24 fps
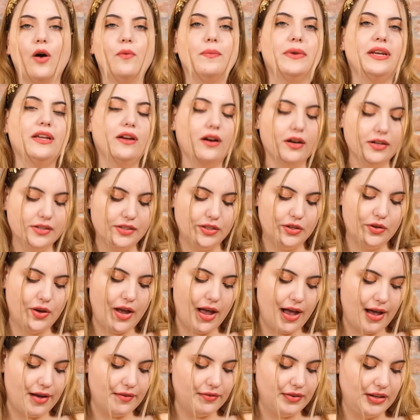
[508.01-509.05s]
many cards do you
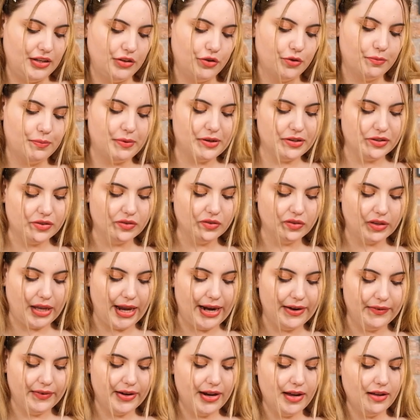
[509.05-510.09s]
have in your personal
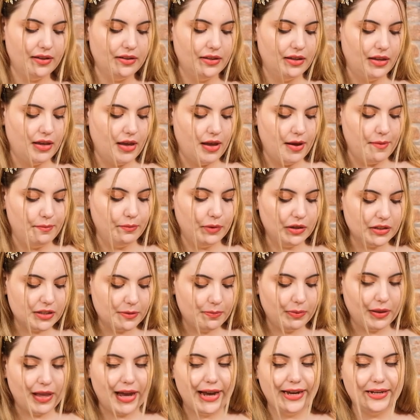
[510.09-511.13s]
area
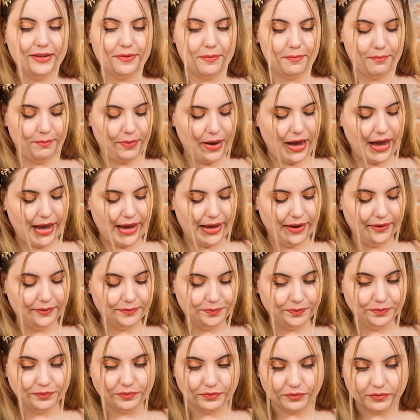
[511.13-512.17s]
multiplied by
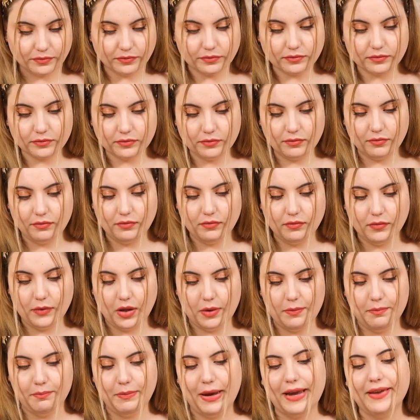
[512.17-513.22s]

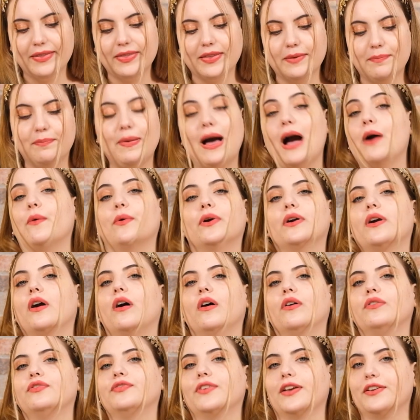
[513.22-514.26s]
the power
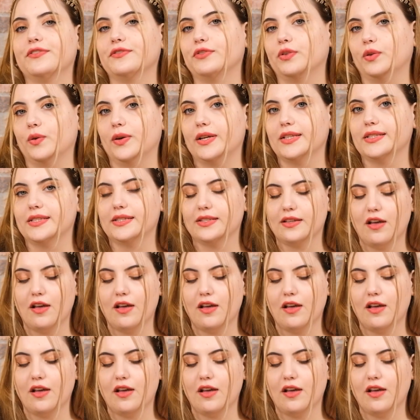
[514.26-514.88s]
of influence